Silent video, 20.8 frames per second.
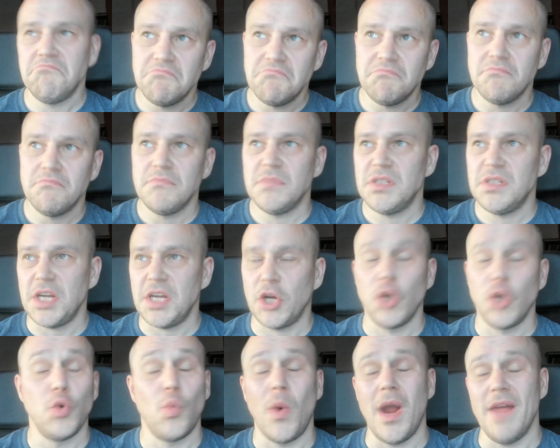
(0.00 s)

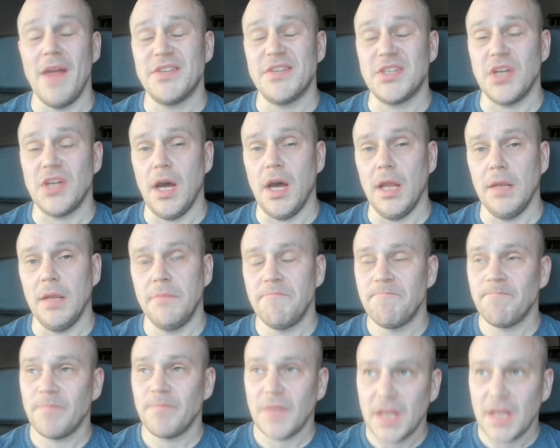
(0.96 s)
second wave style,
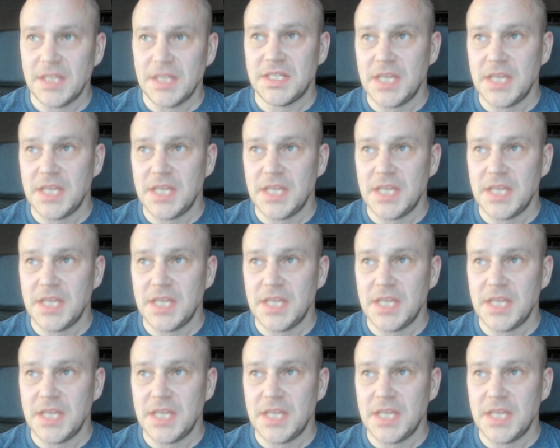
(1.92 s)
it